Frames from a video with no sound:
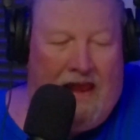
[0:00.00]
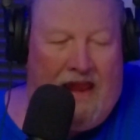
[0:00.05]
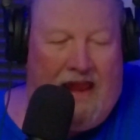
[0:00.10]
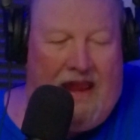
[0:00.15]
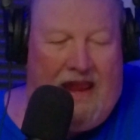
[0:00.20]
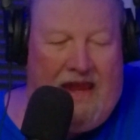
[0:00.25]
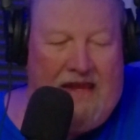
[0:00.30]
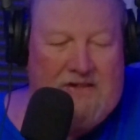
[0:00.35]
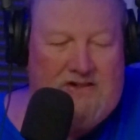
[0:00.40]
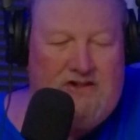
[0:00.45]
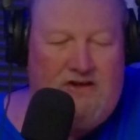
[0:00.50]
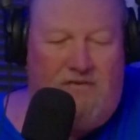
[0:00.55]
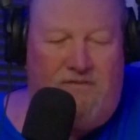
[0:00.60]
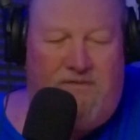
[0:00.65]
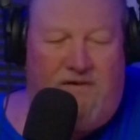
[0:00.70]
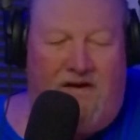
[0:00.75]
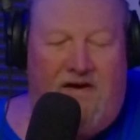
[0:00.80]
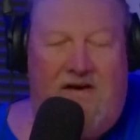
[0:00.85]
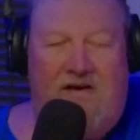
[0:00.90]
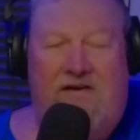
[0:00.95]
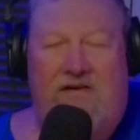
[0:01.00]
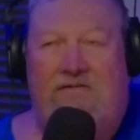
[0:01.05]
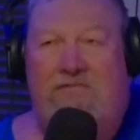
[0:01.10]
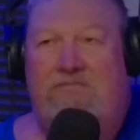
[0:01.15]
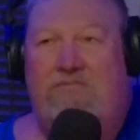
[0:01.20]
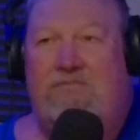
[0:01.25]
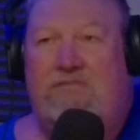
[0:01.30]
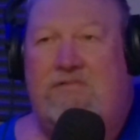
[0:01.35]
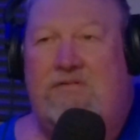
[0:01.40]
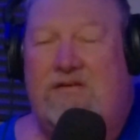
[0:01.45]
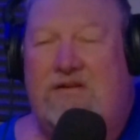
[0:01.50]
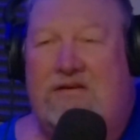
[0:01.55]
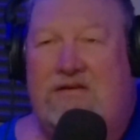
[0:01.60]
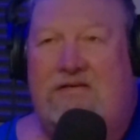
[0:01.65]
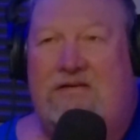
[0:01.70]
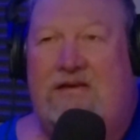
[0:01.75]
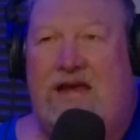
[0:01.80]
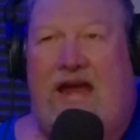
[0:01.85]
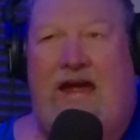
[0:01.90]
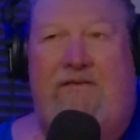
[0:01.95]
And so far,
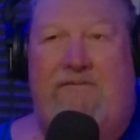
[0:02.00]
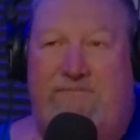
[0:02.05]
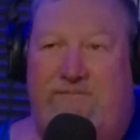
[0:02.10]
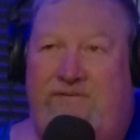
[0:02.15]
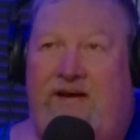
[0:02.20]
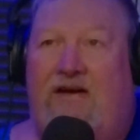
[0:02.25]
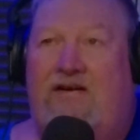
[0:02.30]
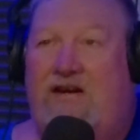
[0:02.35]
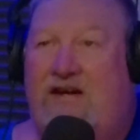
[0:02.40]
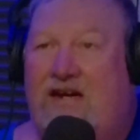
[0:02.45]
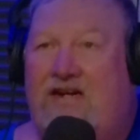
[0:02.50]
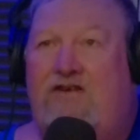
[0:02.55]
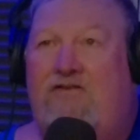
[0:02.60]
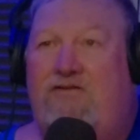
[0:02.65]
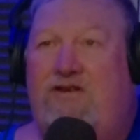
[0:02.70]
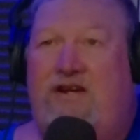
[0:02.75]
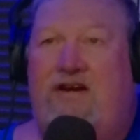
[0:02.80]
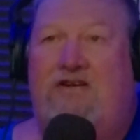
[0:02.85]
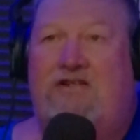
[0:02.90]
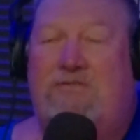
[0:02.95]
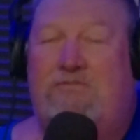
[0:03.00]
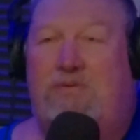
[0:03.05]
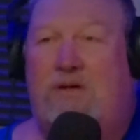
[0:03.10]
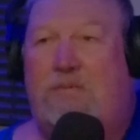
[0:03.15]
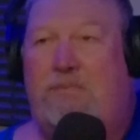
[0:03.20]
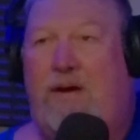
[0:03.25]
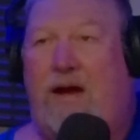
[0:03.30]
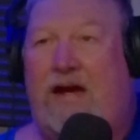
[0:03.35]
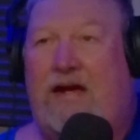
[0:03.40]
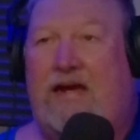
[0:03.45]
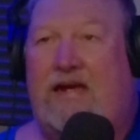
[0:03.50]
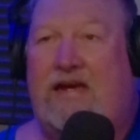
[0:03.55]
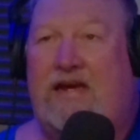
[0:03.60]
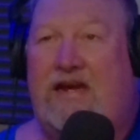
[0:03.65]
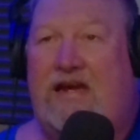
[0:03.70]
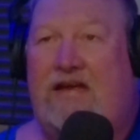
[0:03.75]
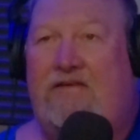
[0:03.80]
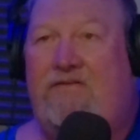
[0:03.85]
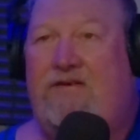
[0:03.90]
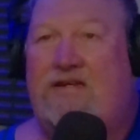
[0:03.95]
they haven't found a Nick Gutierrez in Burbank in
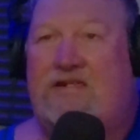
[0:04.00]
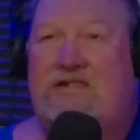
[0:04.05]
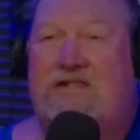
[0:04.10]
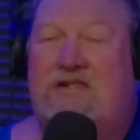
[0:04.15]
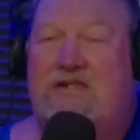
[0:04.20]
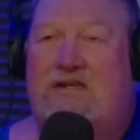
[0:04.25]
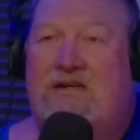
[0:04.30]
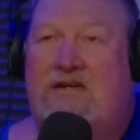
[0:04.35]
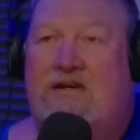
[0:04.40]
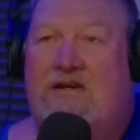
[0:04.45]
any of these